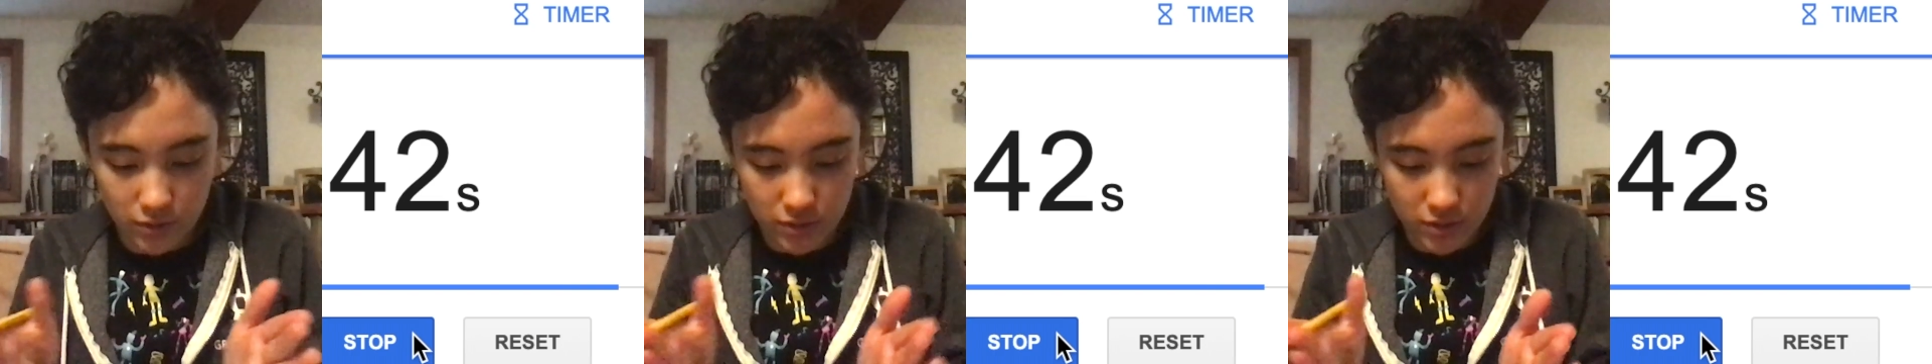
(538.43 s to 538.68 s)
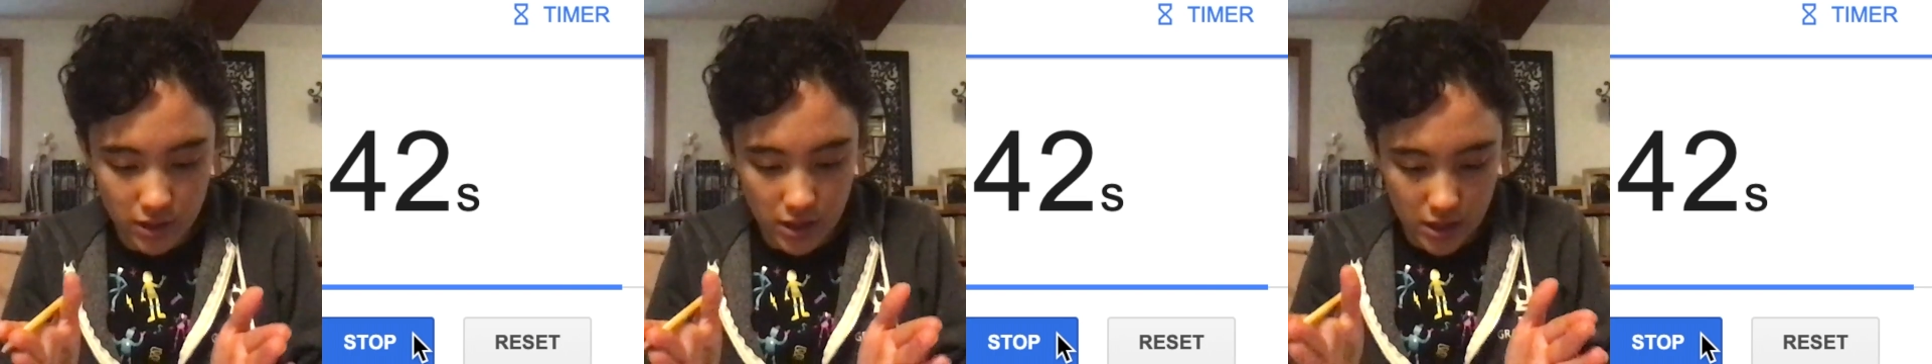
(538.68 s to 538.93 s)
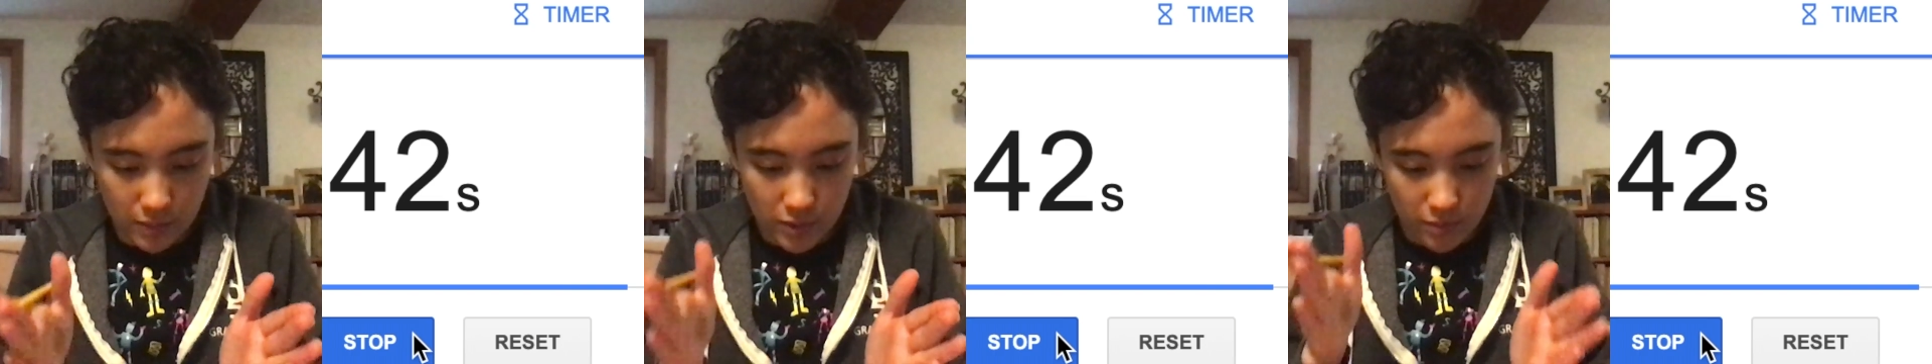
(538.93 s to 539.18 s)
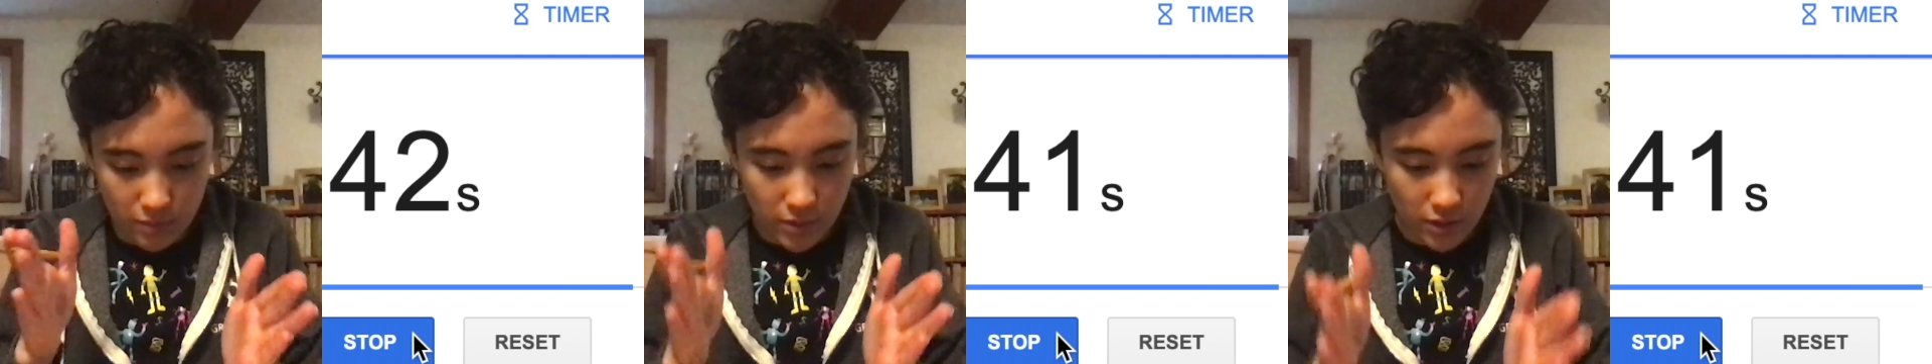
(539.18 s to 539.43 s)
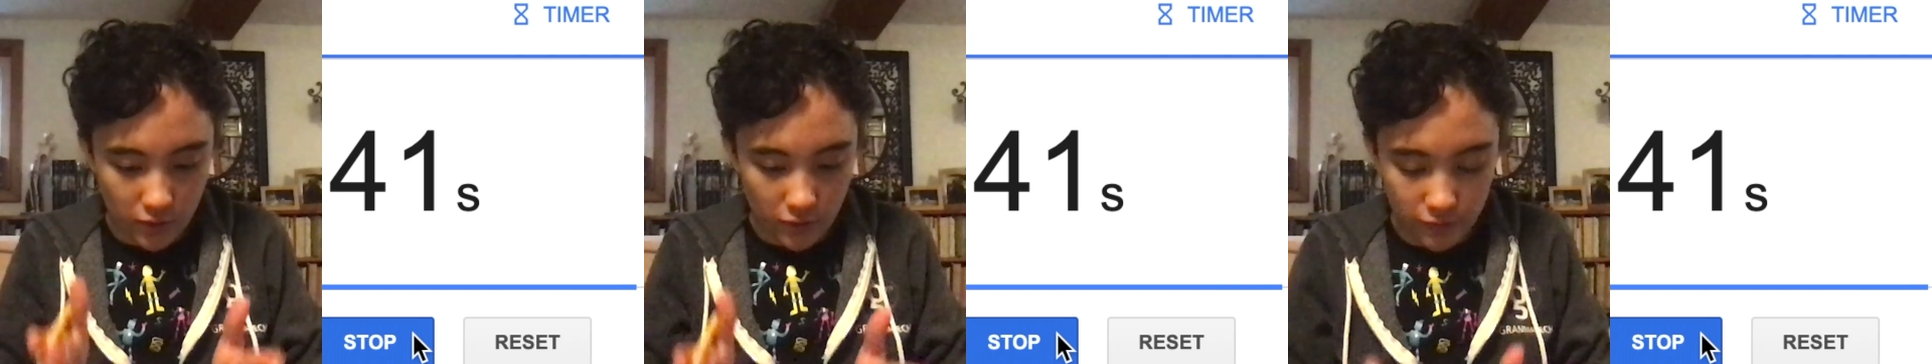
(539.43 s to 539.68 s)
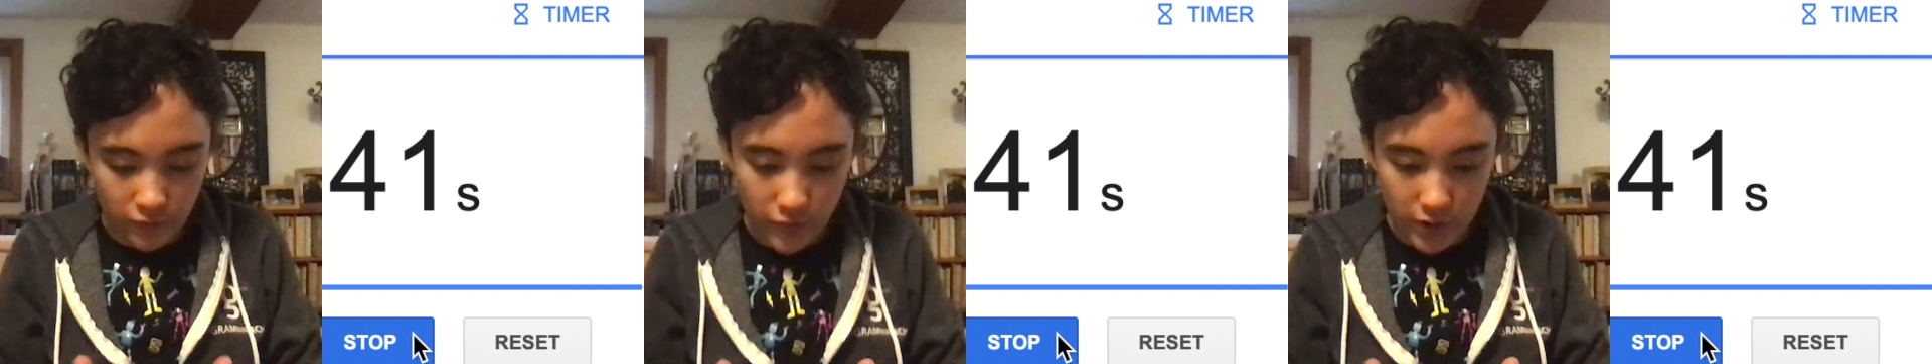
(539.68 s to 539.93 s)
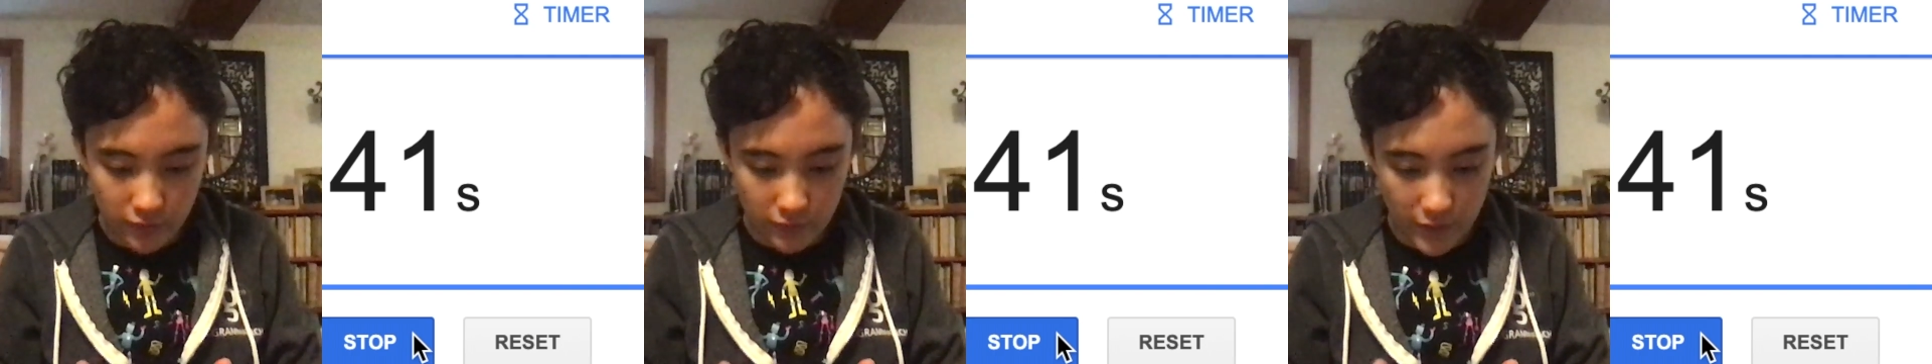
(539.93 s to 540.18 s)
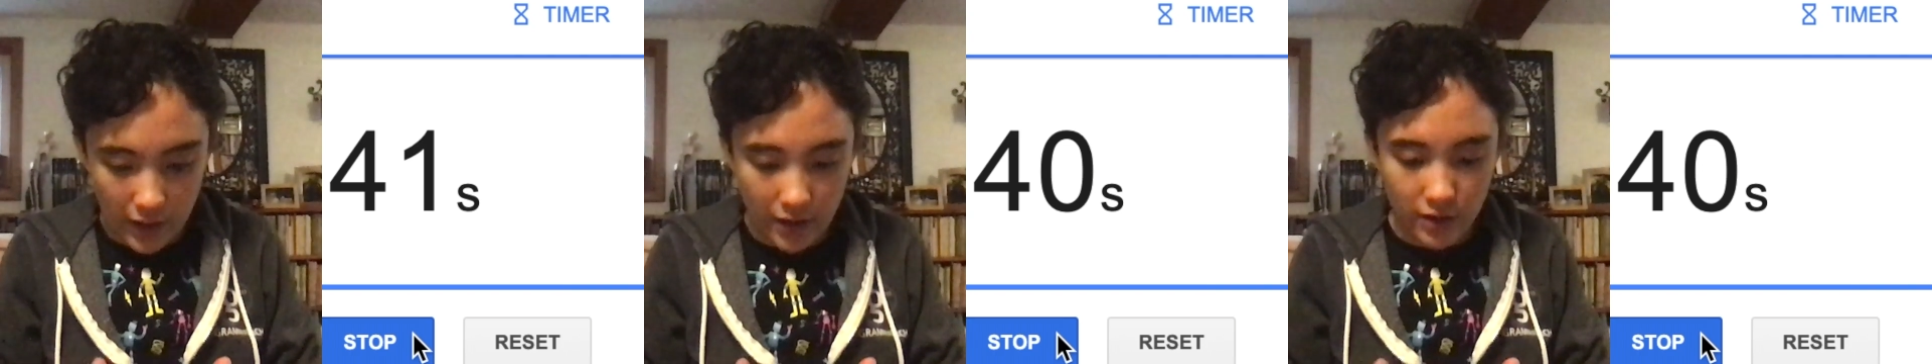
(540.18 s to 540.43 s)
take up the middle foot of
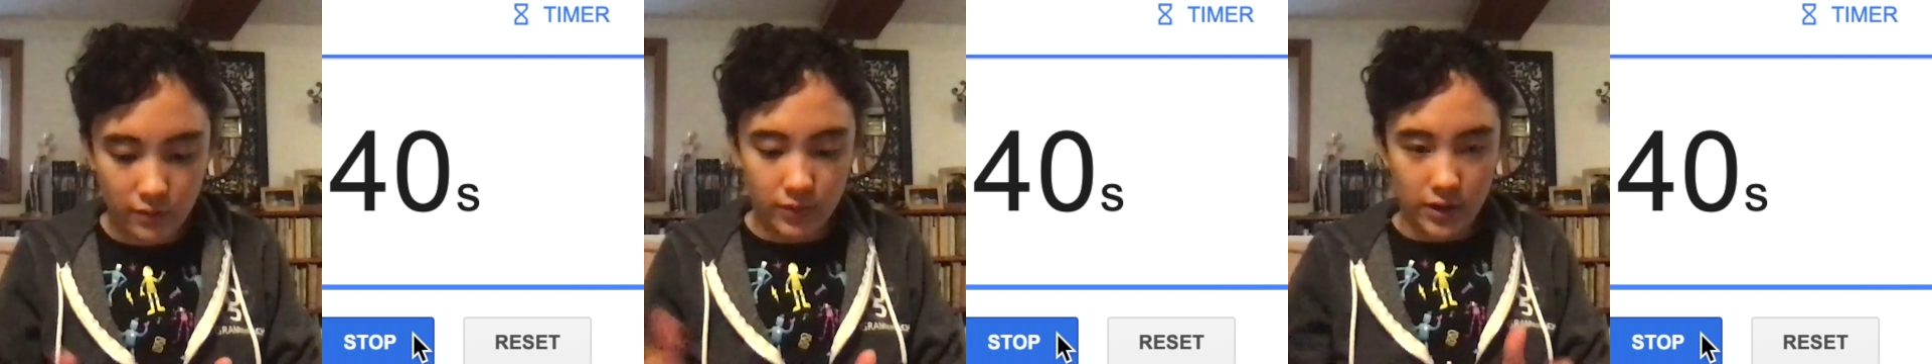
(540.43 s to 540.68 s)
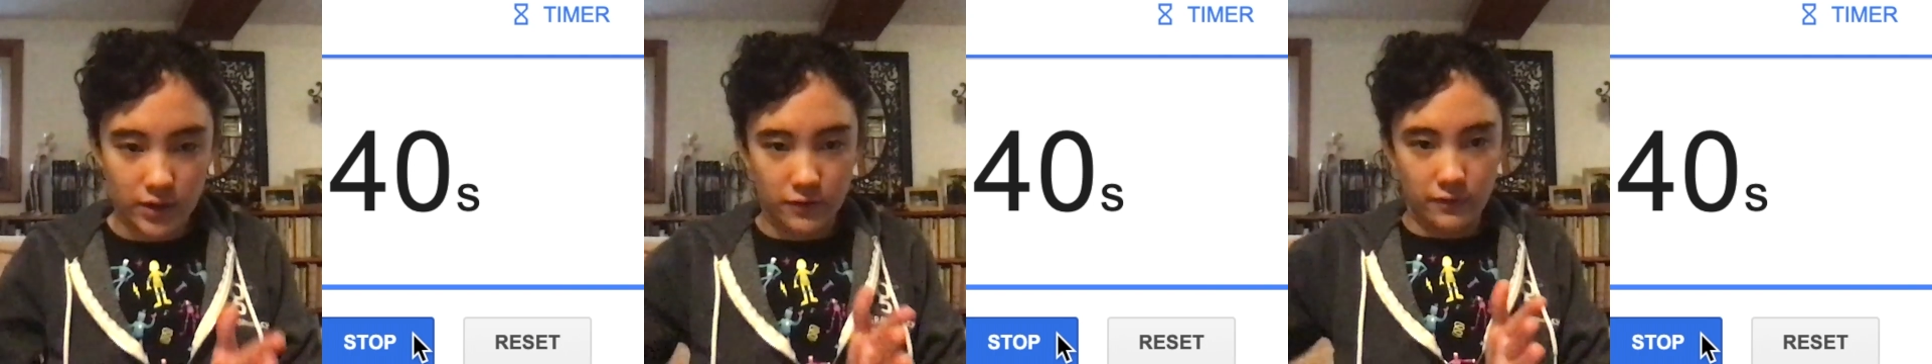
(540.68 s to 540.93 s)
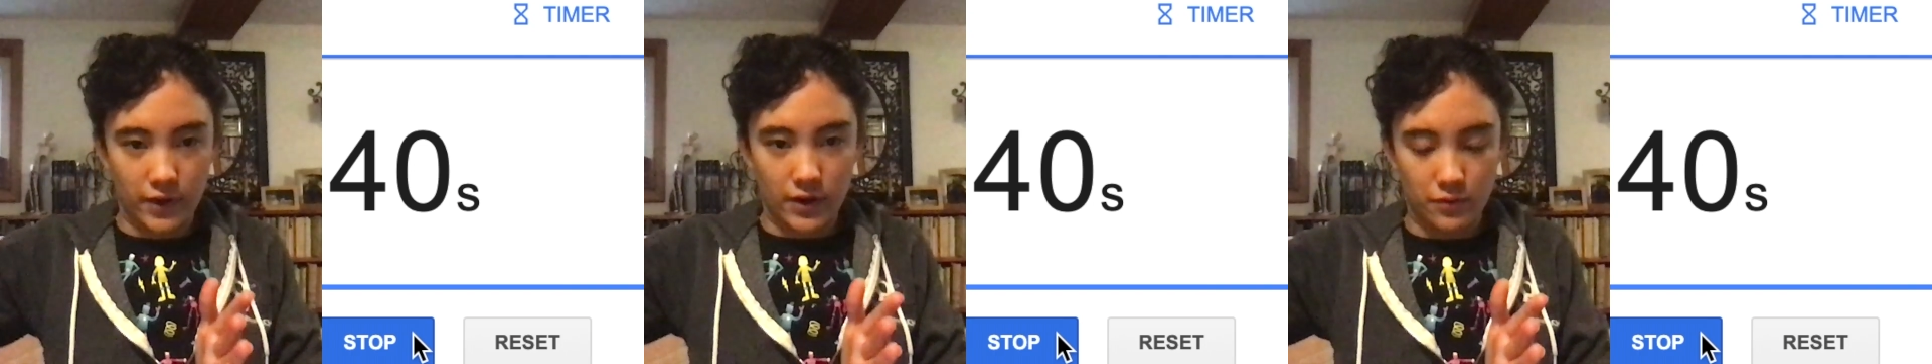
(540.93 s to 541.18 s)
that, we need to find